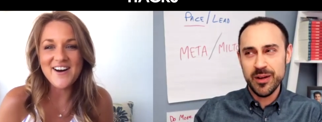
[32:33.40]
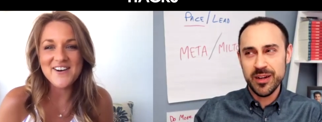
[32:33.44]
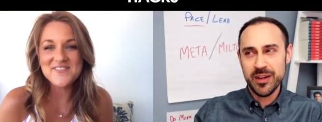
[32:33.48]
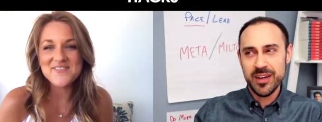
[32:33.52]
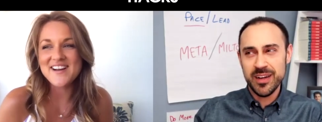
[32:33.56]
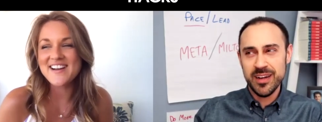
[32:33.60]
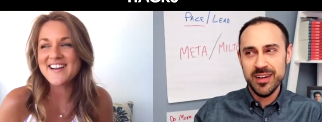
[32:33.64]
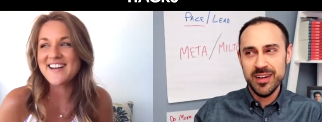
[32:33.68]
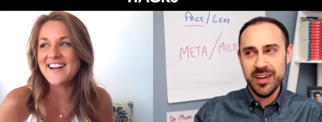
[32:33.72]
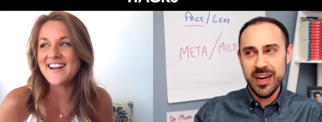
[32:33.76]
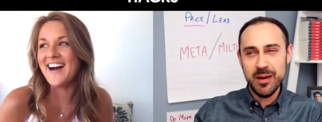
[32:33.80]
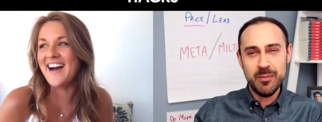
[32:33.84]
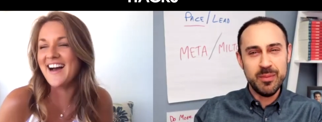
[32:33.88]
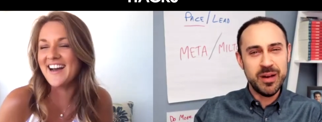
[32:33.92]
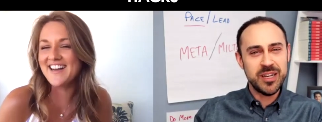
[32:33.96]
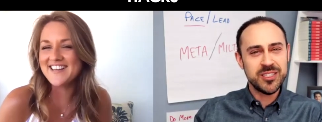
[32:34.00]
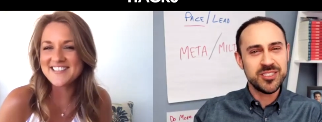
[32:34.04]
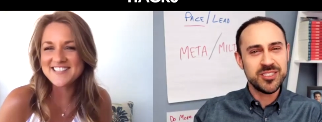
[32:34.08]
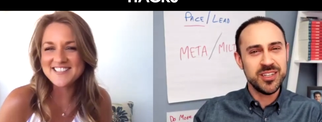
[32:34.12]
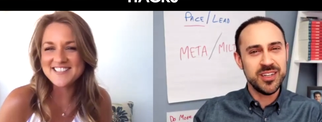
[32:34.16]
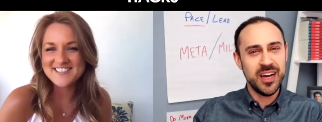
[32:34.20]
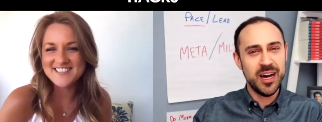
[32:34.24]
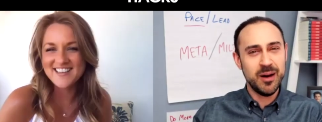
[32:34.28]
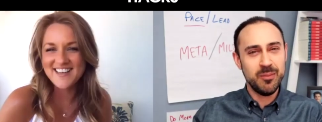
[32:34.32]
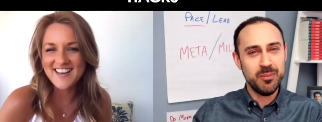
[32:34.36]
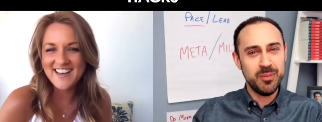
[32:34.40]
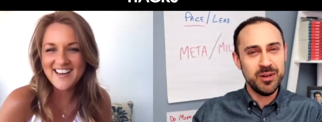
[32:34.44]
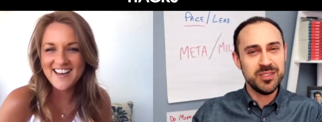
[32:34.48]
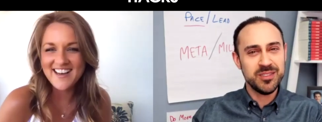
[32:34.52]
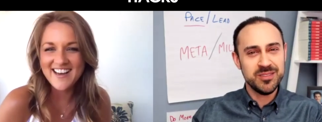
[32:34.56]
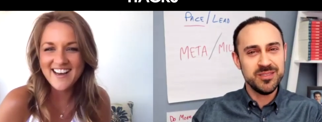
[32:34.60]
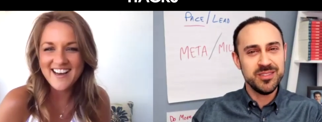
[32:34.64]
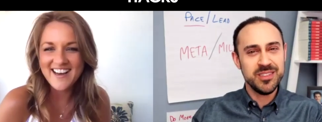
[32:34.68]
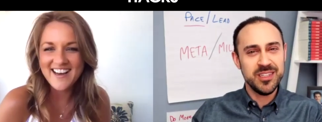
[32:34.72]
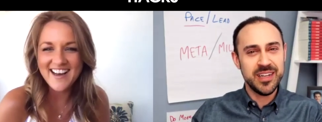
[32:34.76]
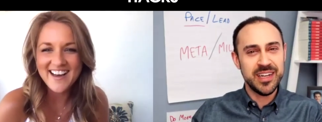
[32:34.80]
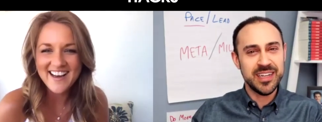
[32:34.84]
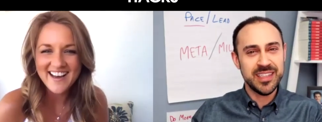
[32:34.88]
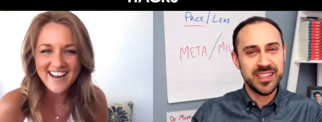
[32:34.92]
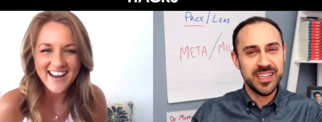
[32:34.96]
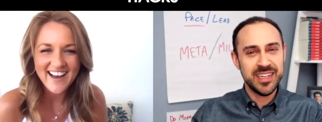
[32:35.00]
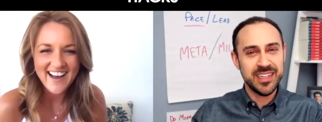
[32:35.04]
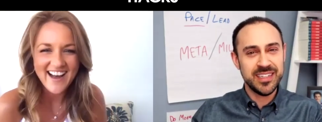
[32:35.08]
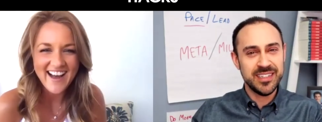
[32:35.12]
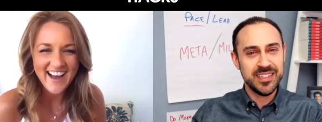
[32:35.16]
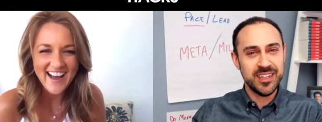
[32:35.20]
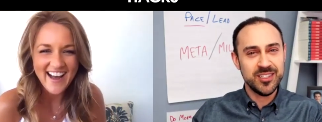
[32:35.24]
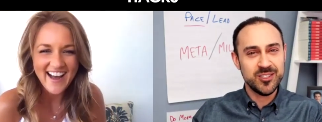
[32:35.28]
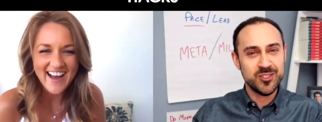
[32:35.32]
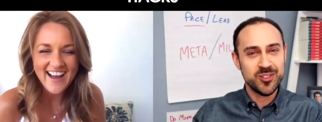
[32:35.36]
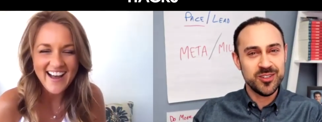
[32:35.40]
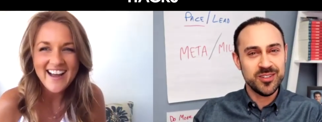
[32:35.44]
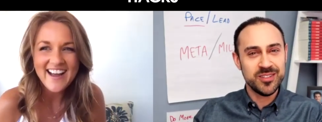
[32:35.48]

Speaker 1: oh I messed gosh. it up, but you get the intention.